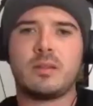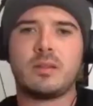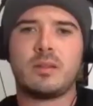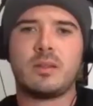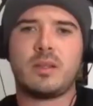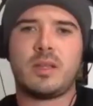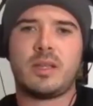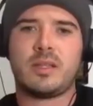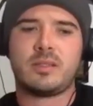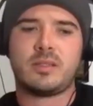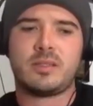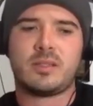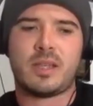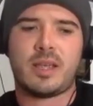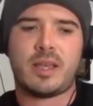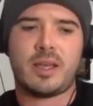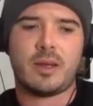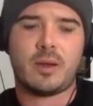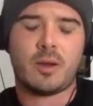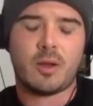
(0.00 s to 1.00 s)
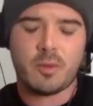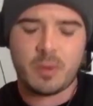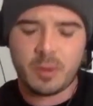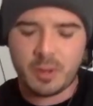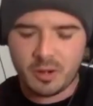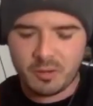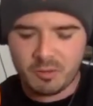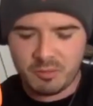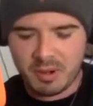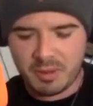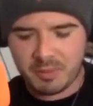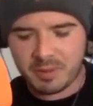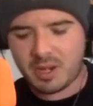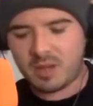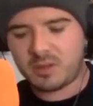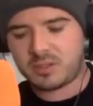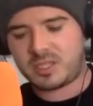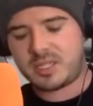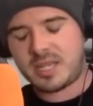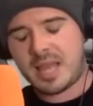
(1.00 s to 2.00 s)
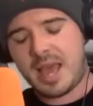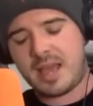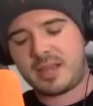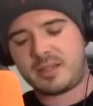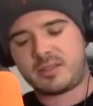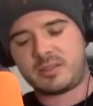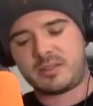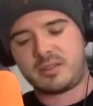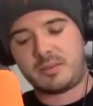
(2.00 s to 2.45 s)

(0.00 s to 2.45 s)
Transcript: it's. I remember noticing that,